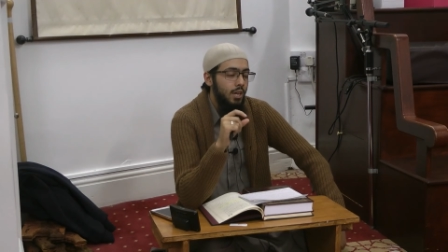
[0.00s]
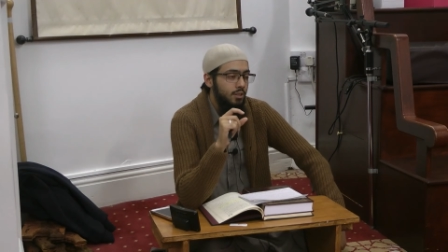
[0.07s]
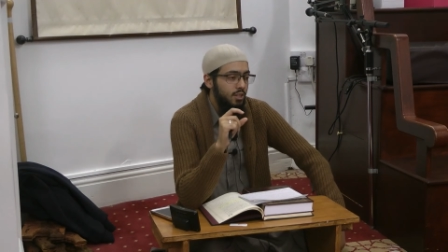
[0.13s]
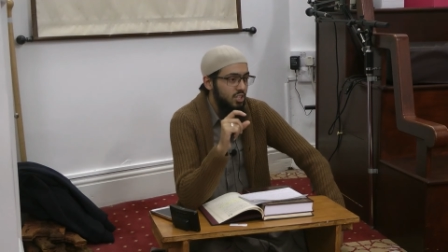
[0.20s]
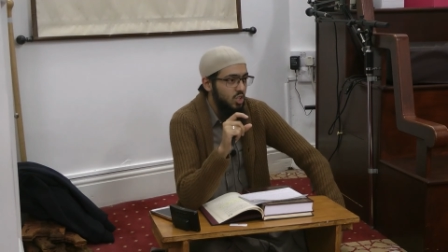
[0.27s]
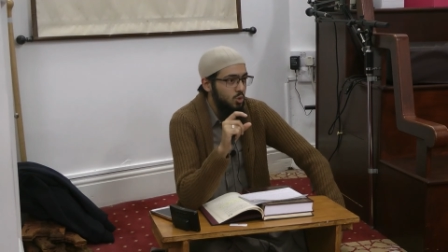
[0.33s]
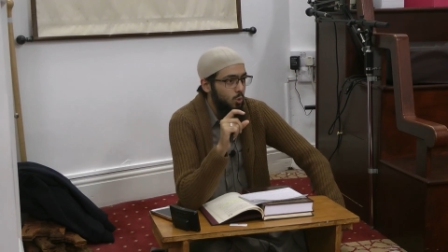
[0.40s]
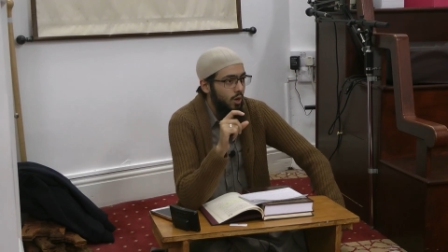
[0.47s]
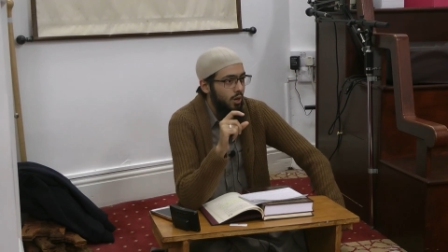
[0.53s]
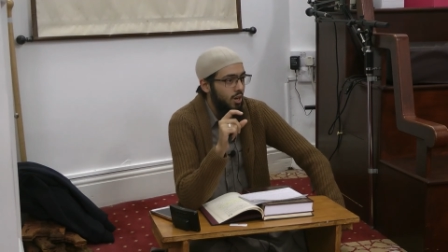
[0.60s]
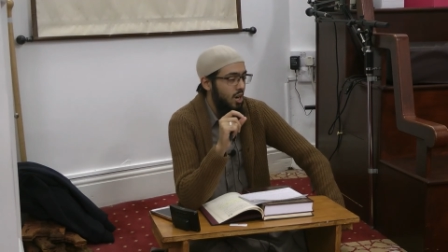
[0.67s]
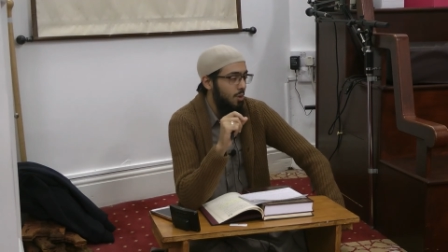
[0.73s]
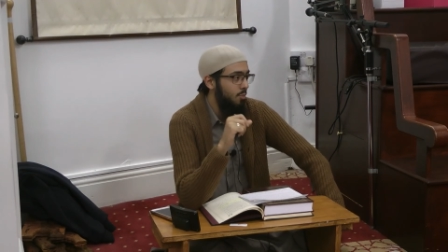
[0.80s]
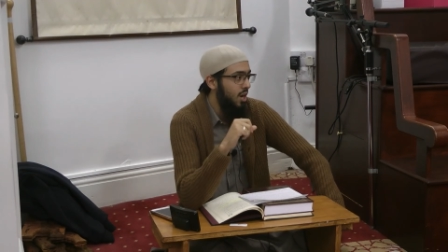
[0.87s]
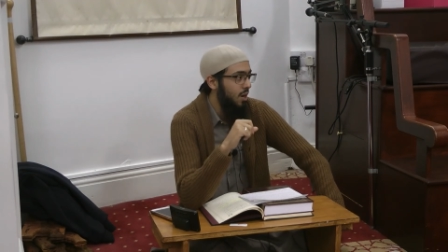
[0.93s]
This is what
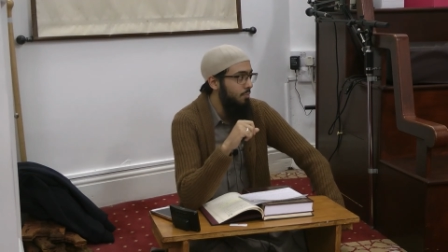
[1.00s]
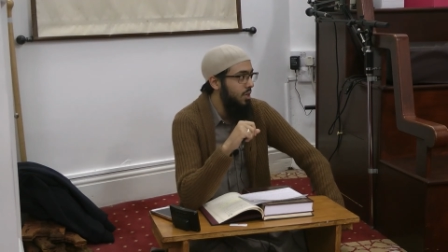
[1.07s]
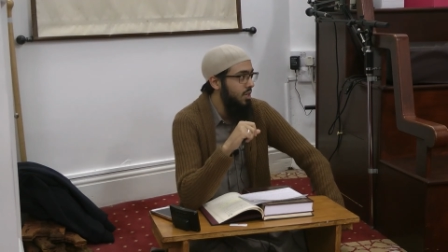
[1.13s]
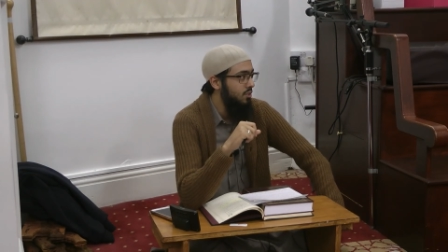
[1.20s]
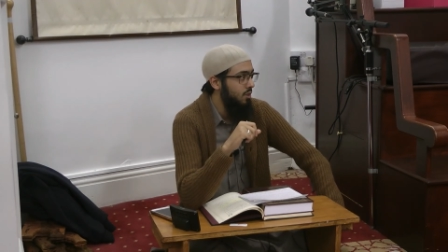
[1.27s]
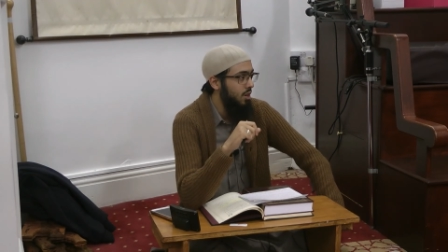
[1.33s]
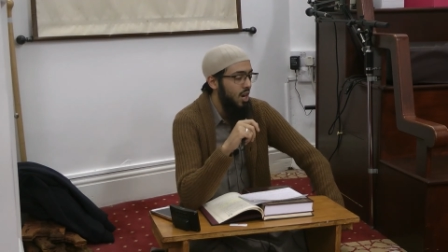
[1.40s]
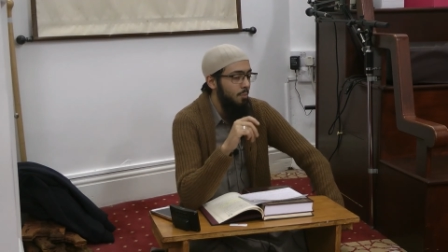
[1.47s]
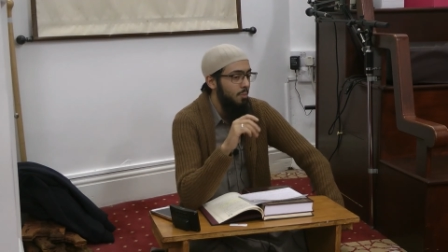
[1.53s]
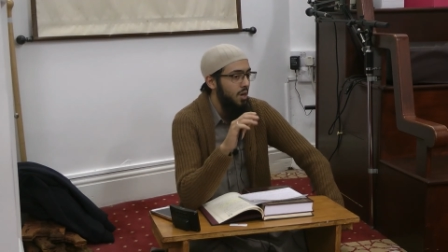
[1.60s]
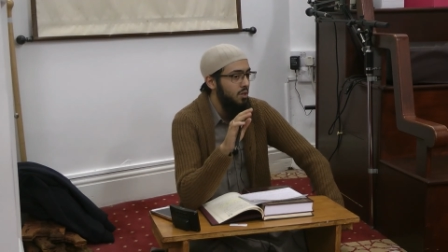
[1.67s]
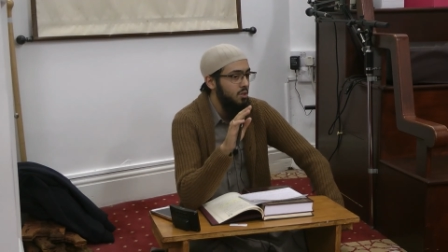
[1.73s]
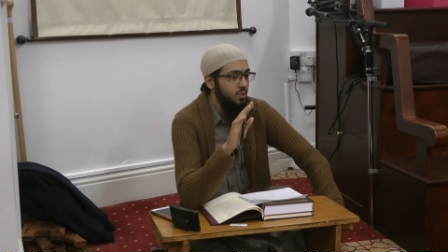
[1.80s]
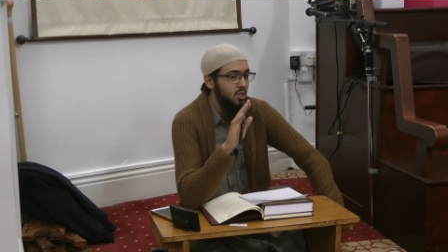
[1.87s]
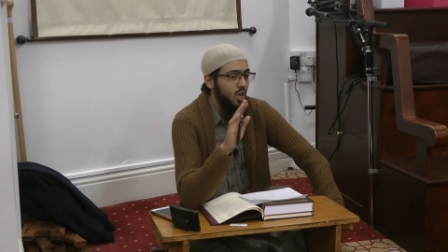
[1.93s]
rahma means.
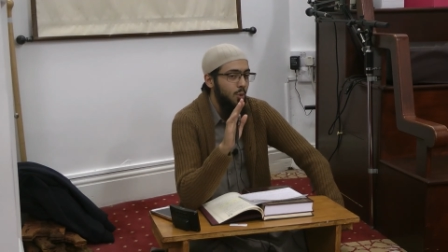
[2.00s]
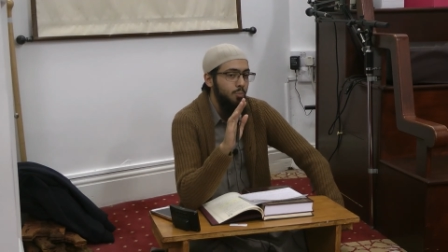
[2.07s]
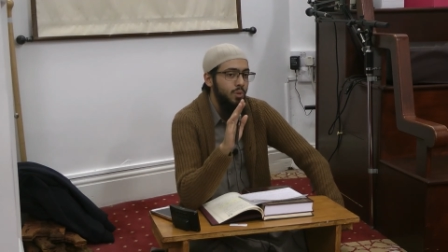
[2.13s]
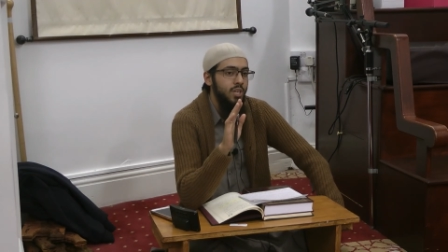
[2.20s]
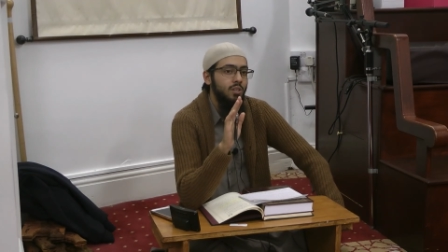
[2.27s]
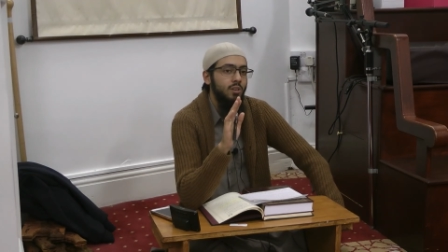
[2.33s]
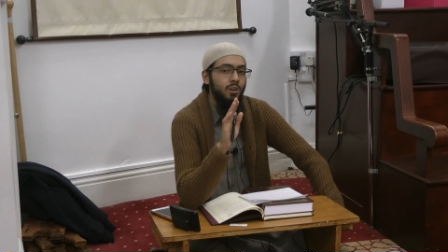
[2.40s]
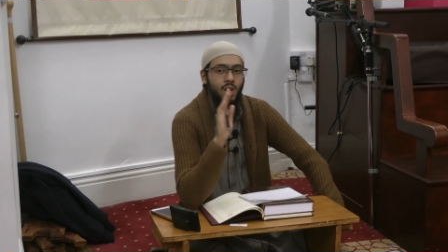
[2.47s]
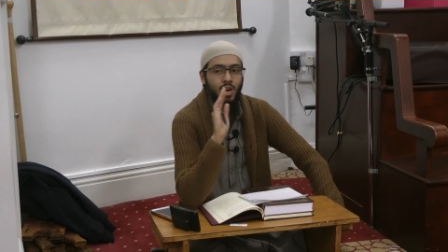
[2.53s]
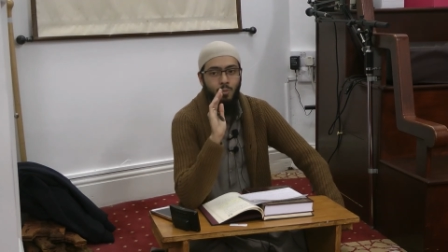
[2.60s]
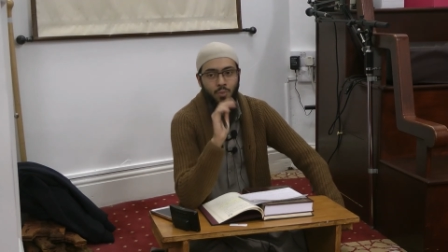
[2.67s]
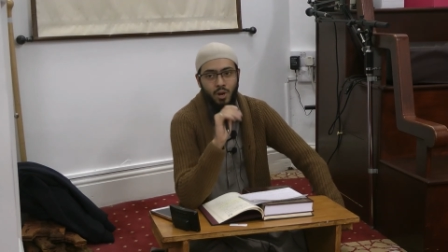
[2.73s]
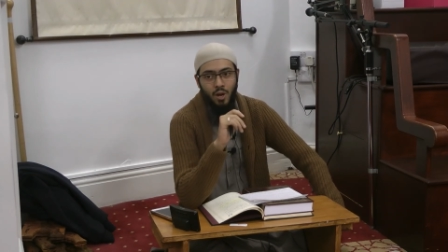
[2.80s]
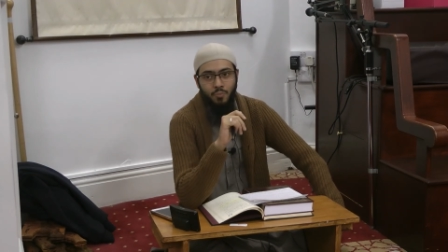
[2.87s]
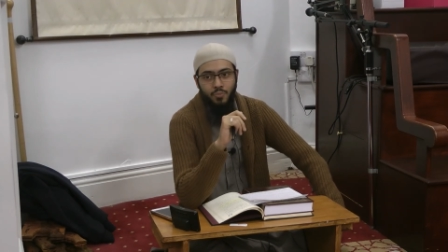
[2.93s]
Rahma does not mean
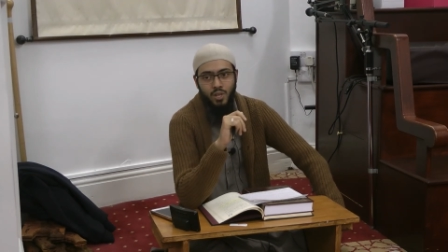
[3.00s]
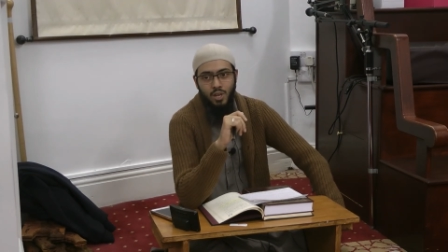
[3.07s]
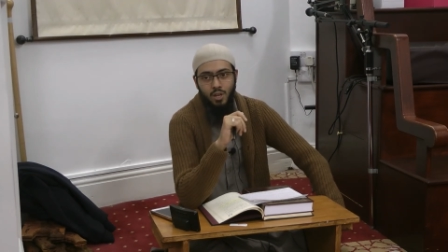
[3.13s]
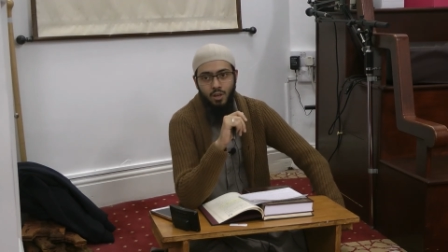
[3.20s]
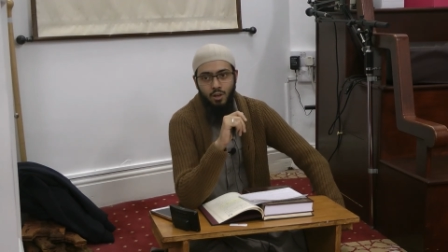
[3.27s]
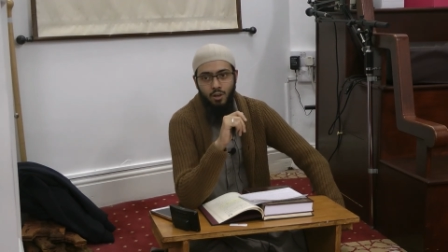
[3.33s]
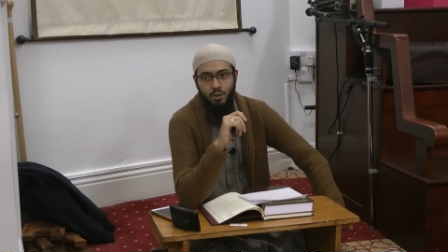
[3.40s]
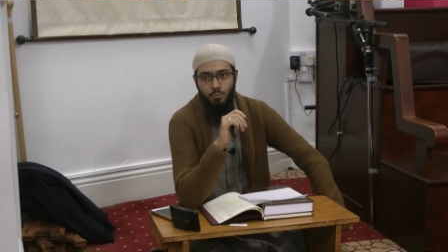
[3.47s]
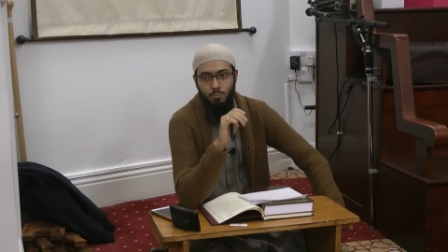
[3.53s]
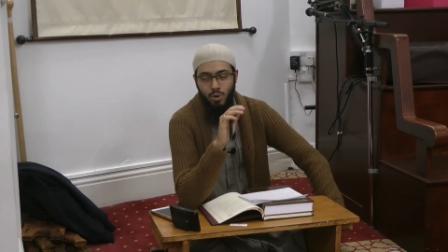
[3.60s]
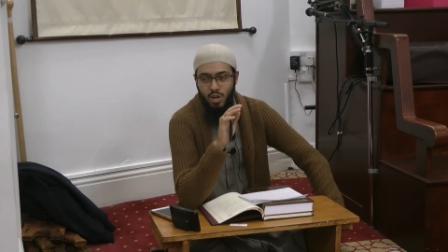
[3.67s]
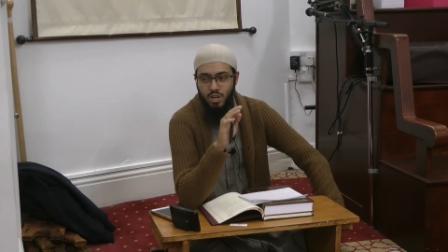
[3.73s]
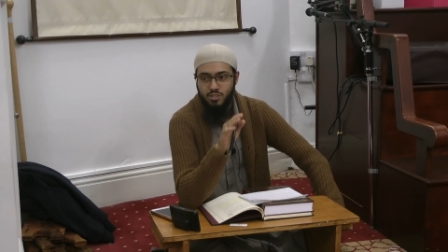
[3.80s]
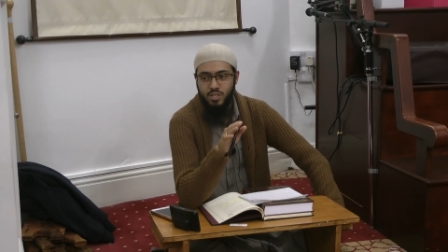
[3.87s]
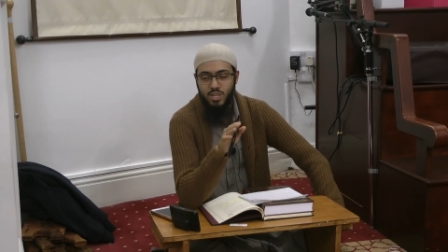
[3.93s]
rahma
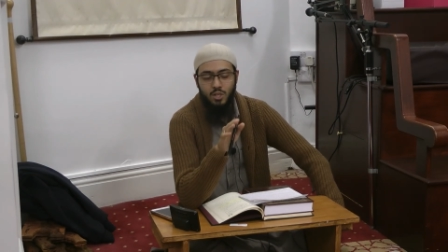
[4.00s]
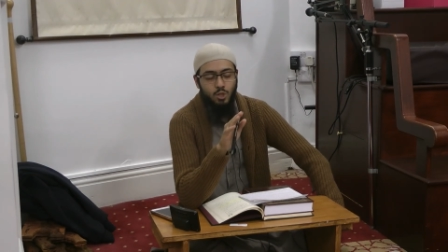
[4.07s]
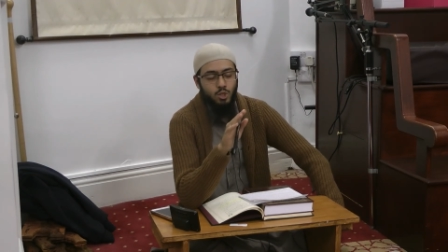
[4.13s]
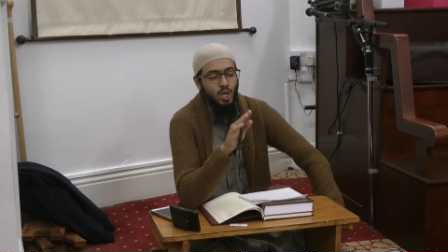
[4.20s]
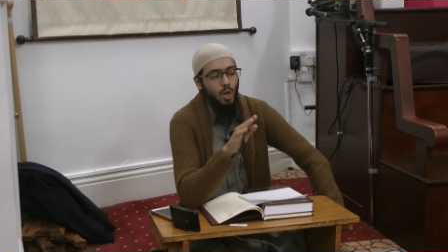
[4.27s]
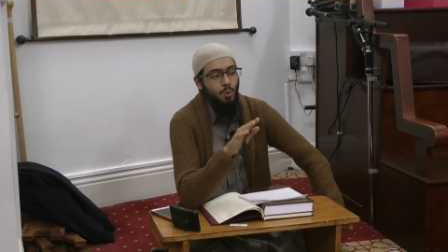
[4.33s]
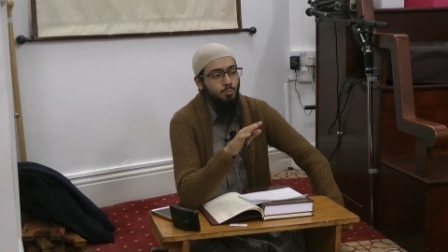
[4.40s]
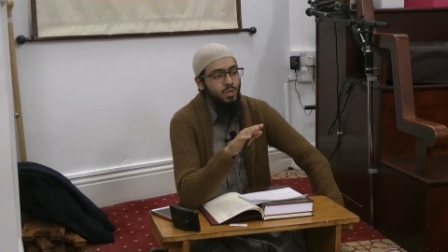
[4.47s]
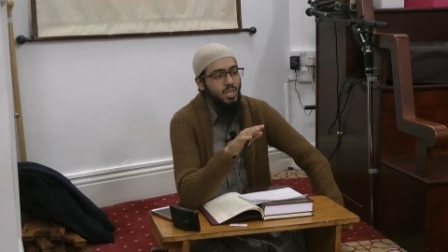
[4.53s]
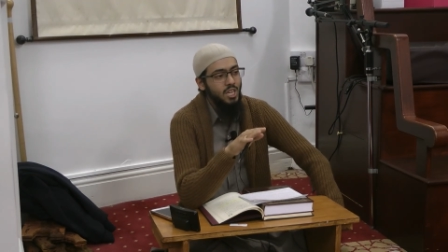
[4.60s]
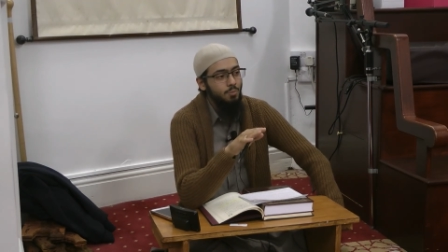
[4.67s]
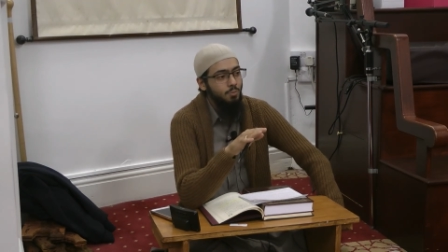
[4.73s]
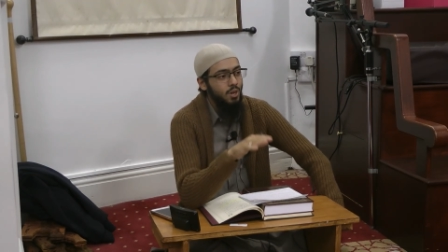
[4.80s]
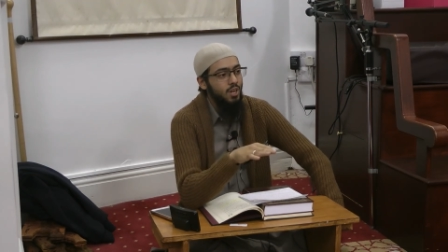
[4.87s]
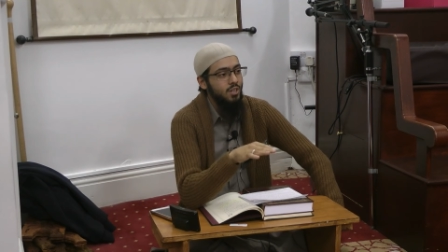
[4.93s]
mercy does not
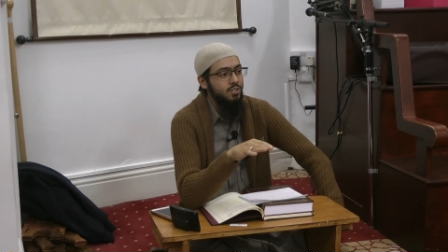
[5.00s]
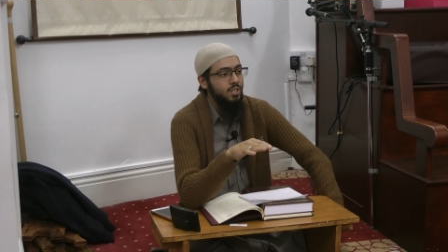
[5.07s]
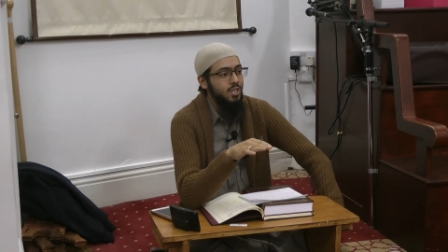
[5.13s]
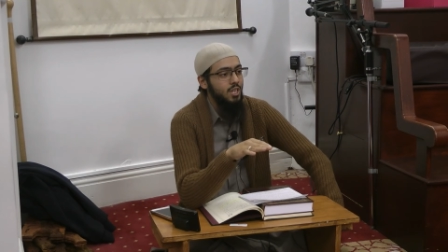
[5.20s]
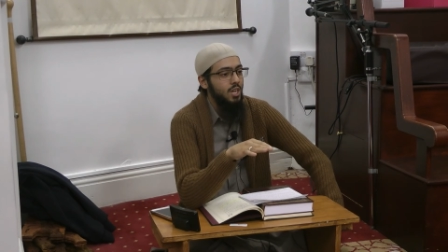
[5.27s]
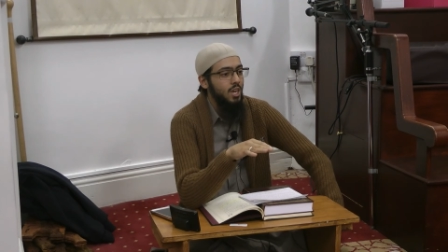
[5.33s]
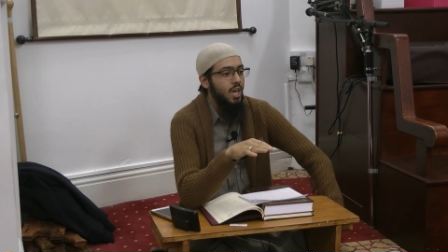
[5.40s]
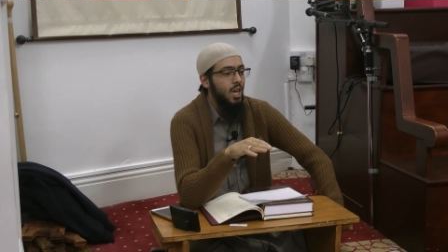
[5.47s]
mean mercy,